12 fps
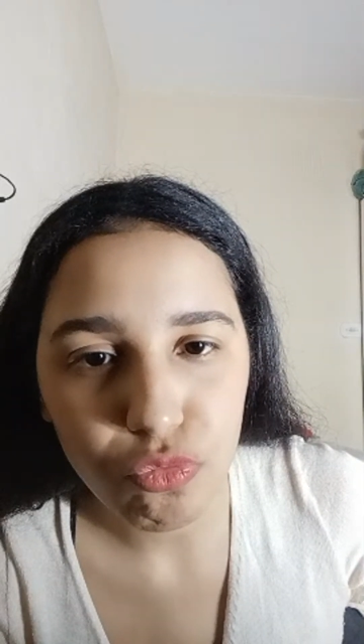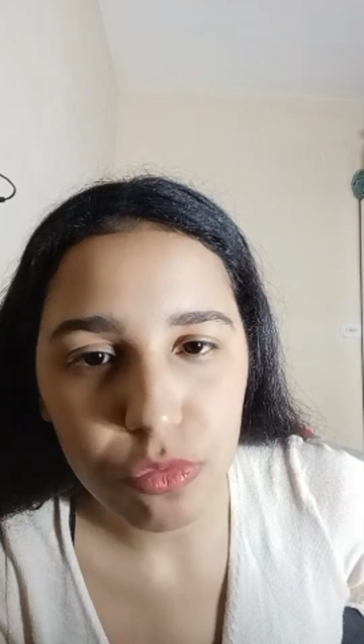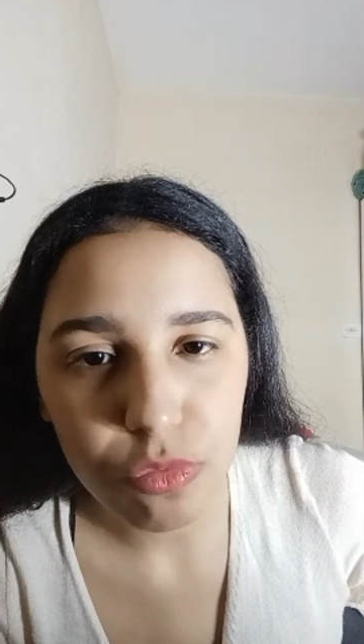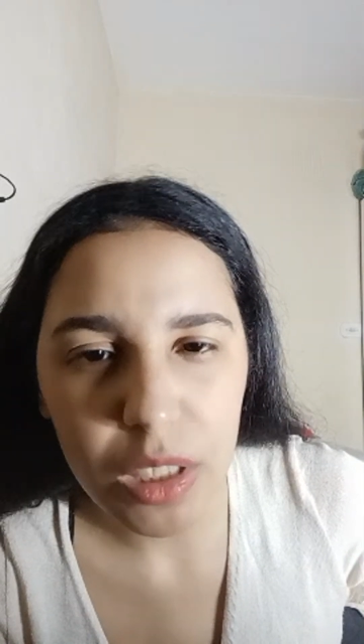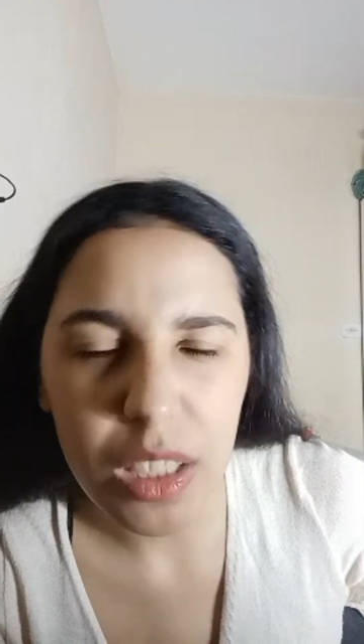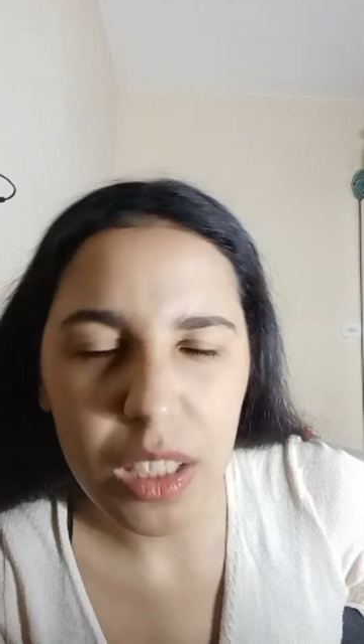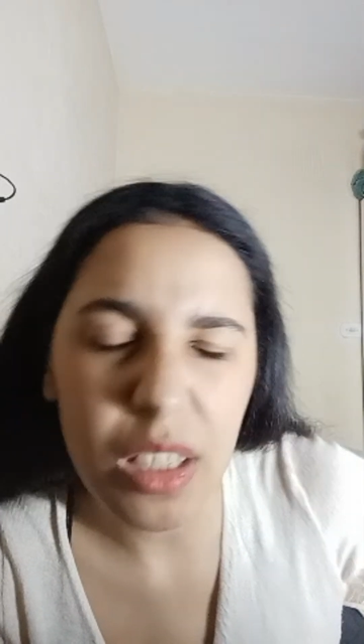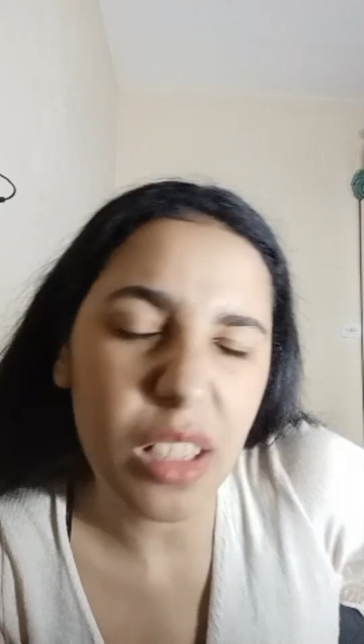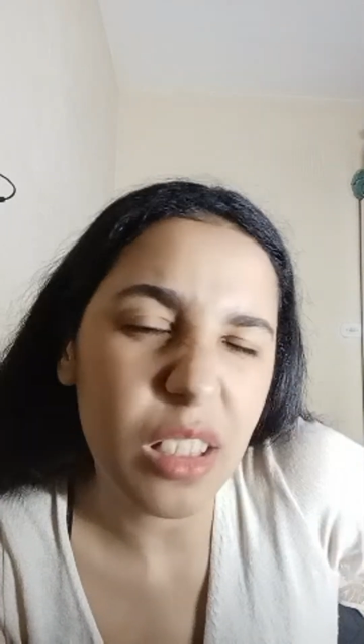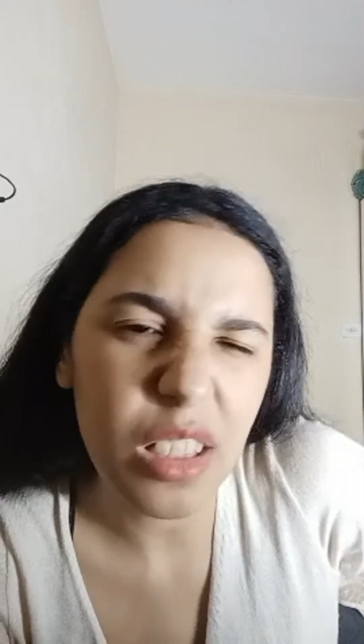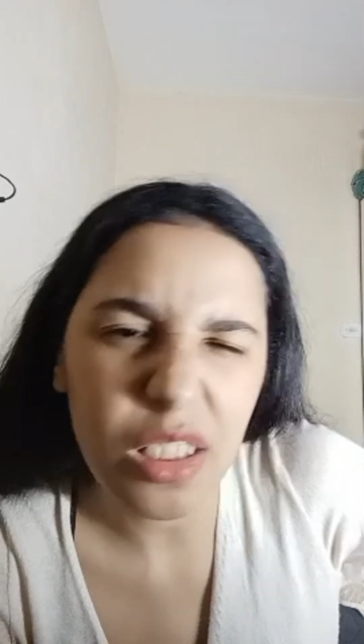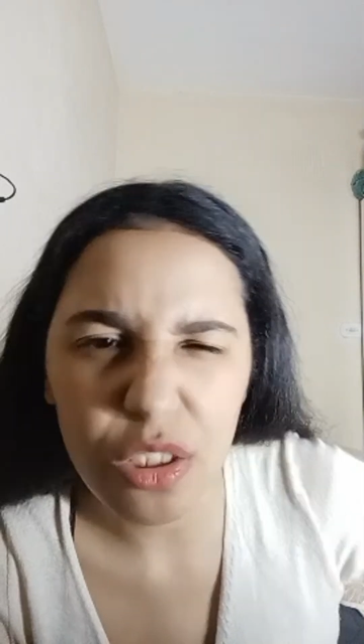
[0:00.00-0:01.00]
at least
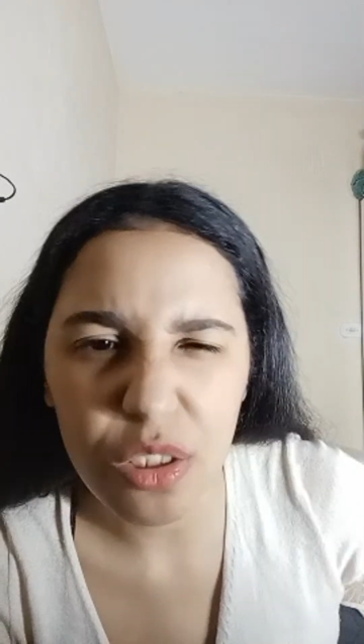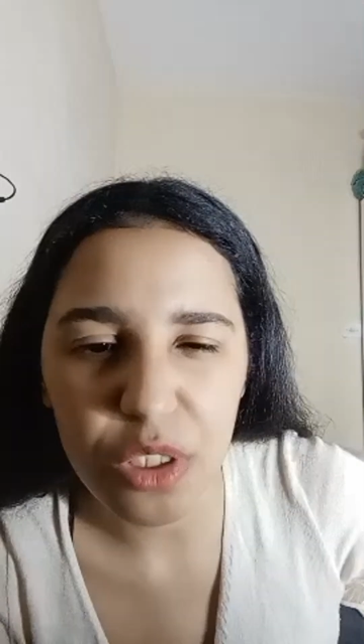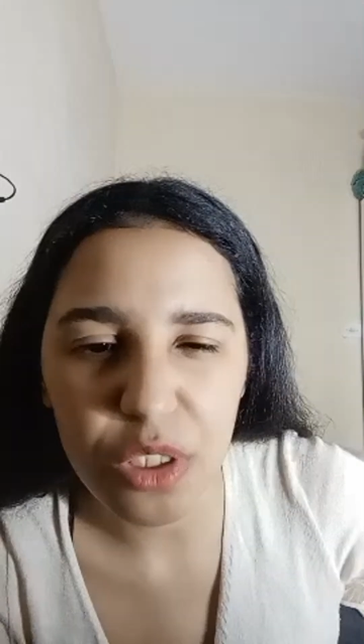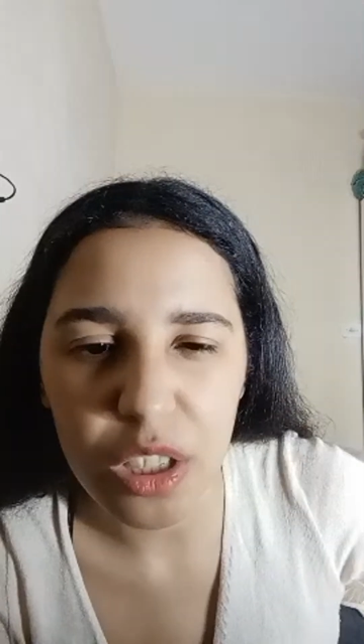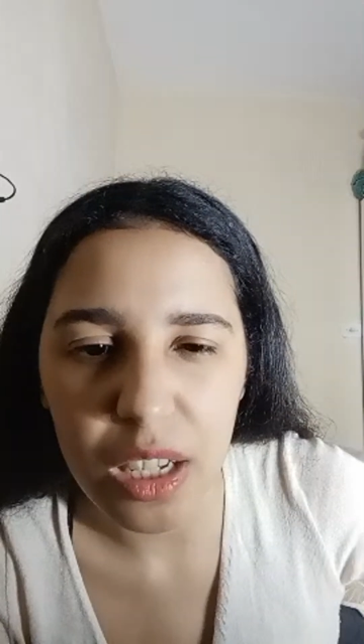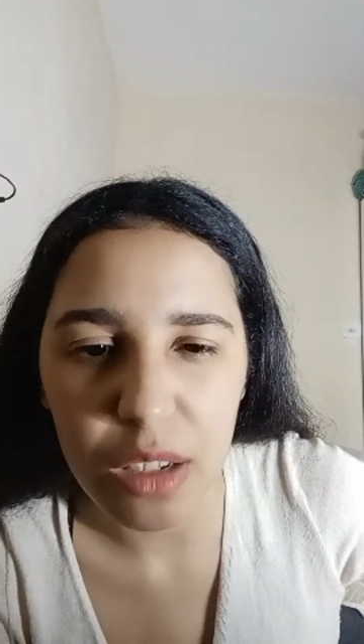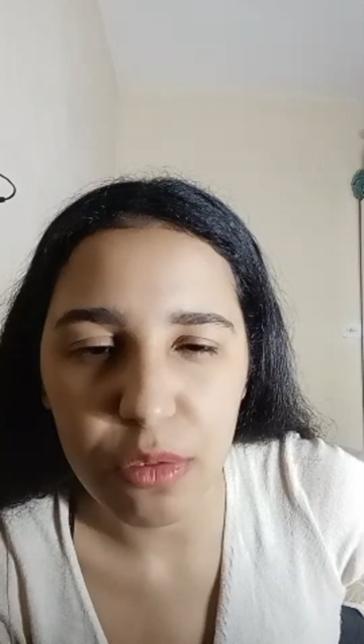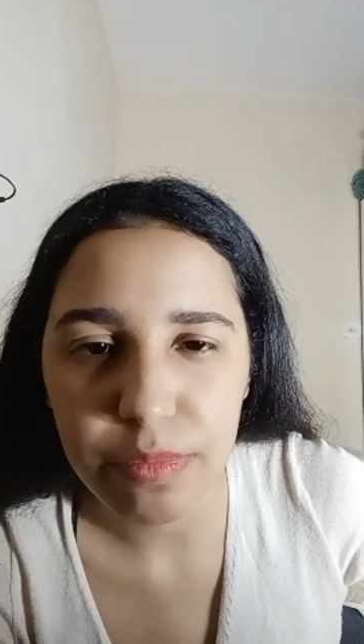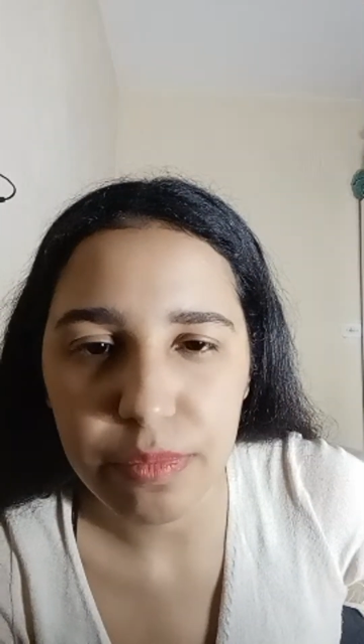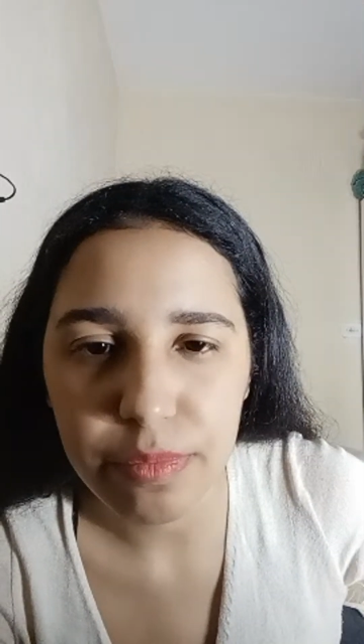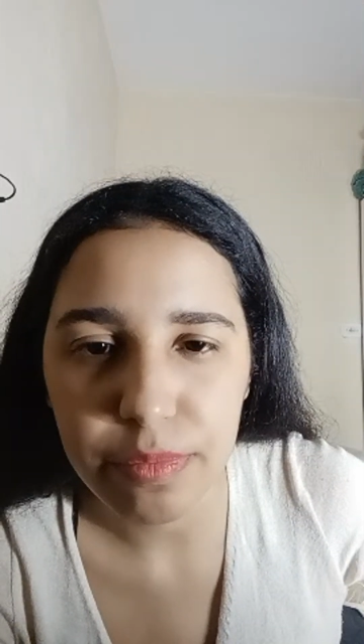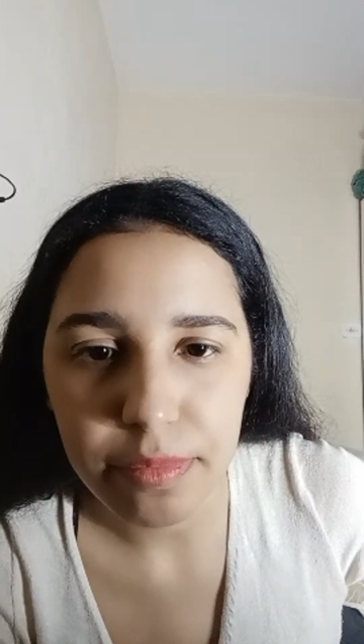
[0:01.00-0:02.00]
not for now.
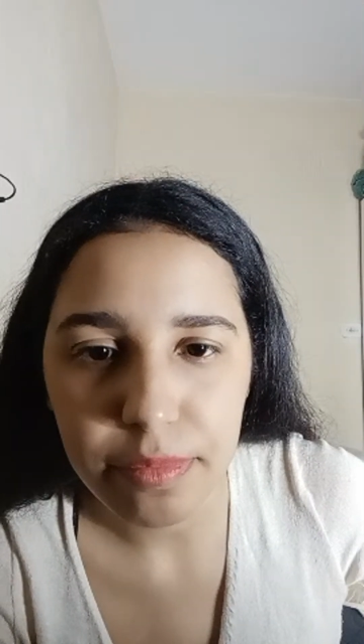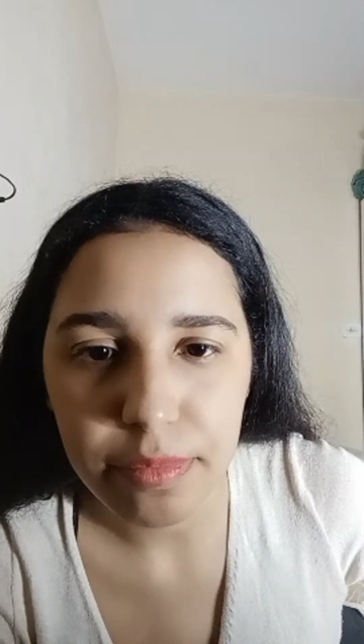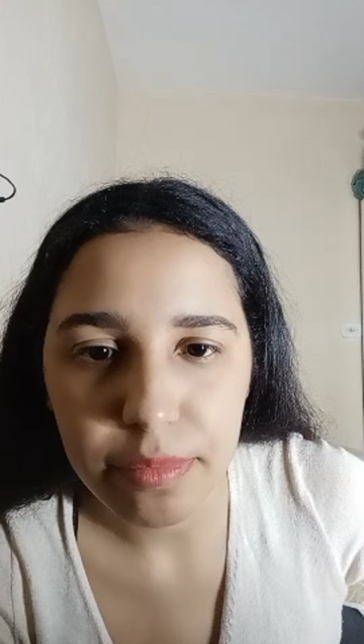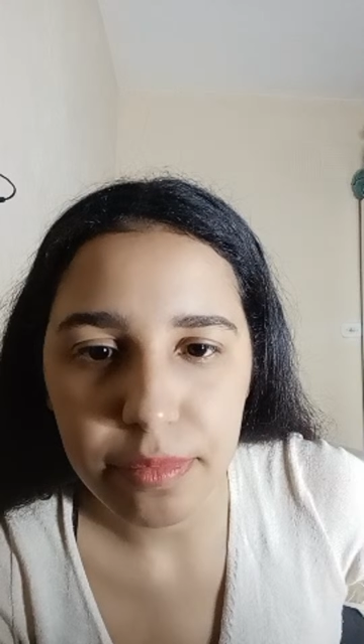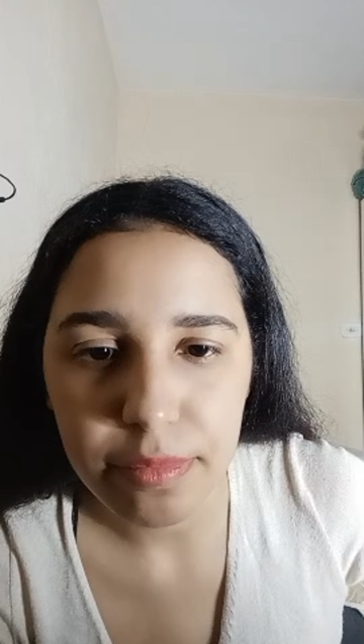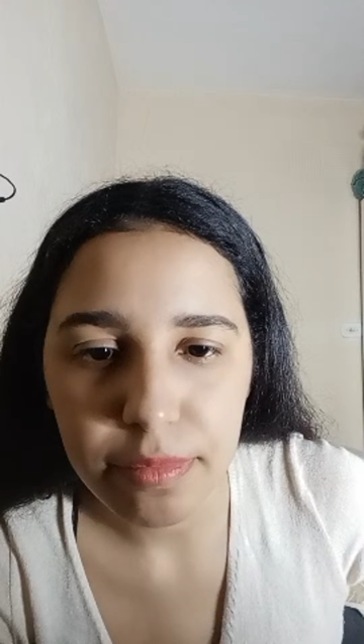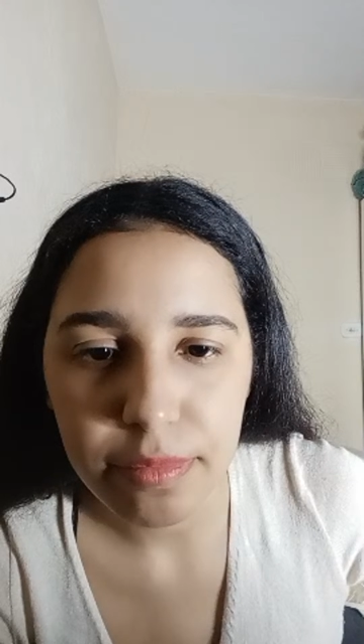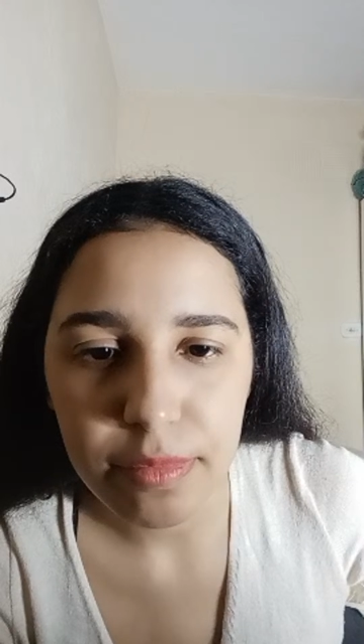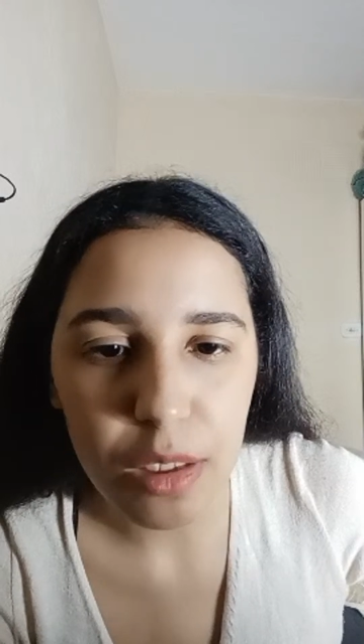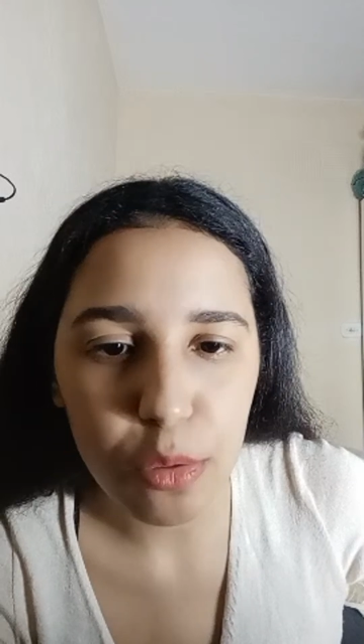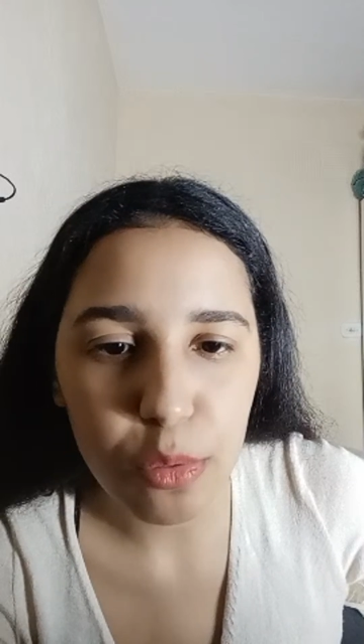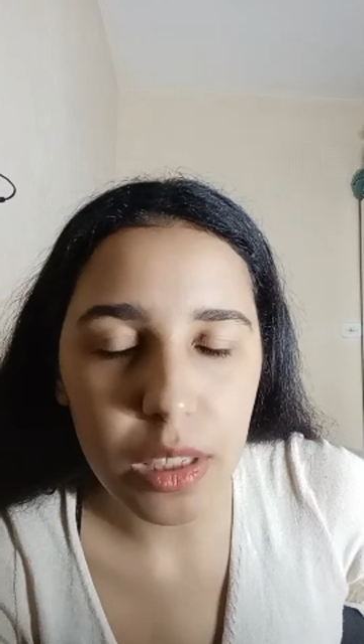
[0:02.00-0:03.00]
I don't
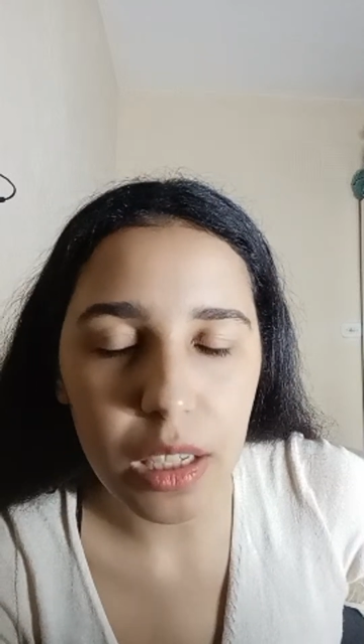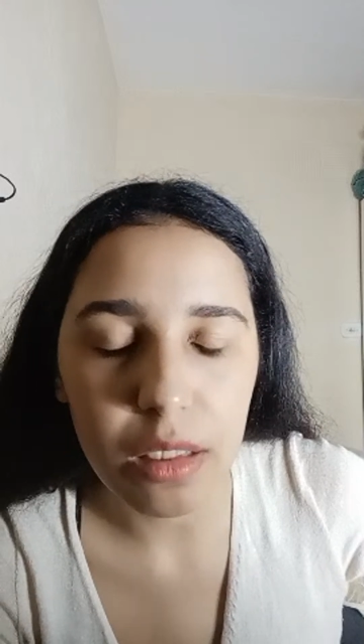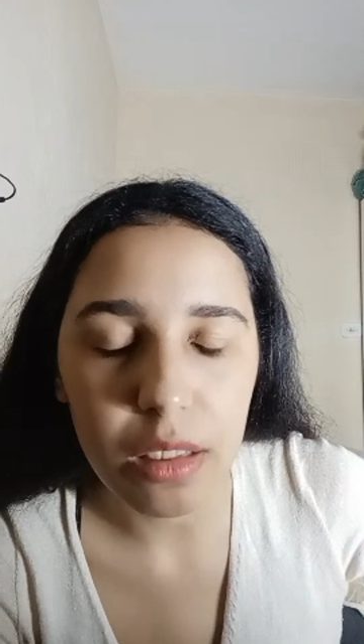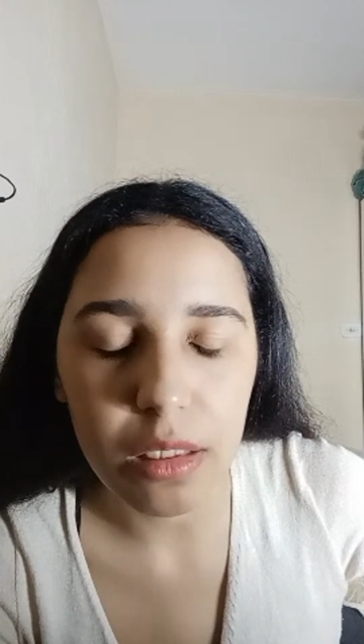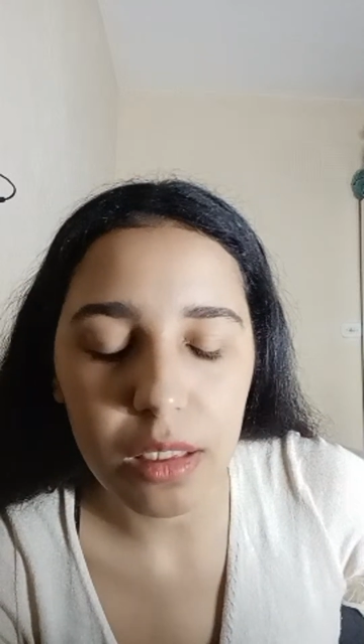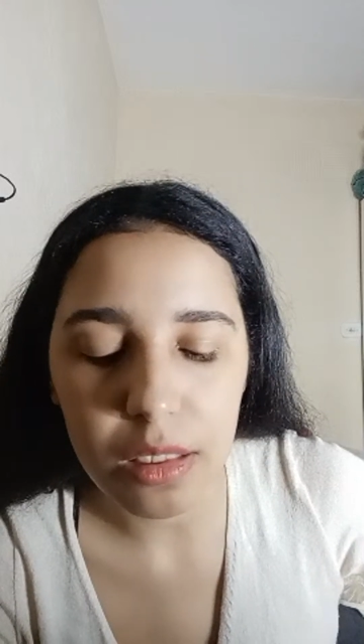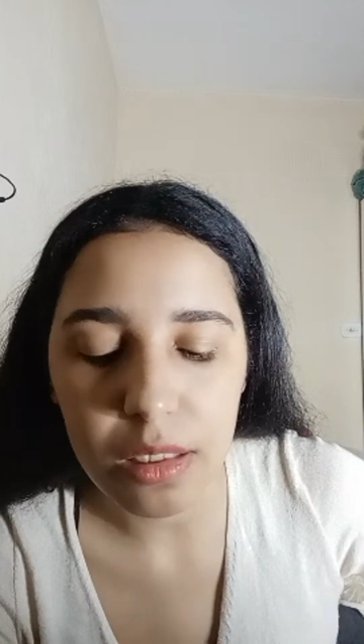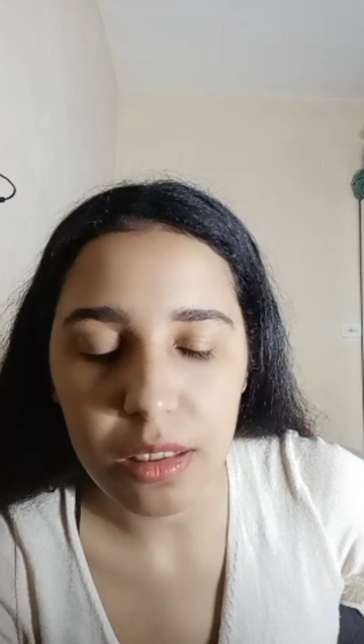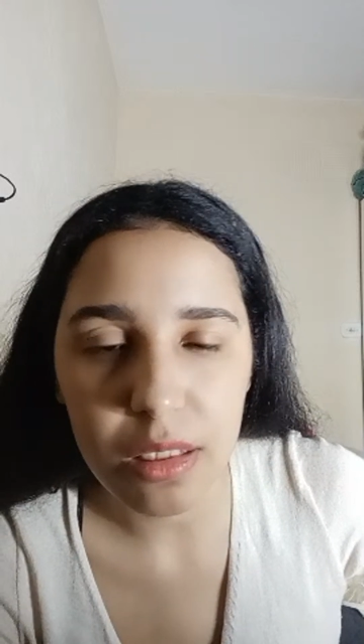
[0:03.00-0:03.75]
think this.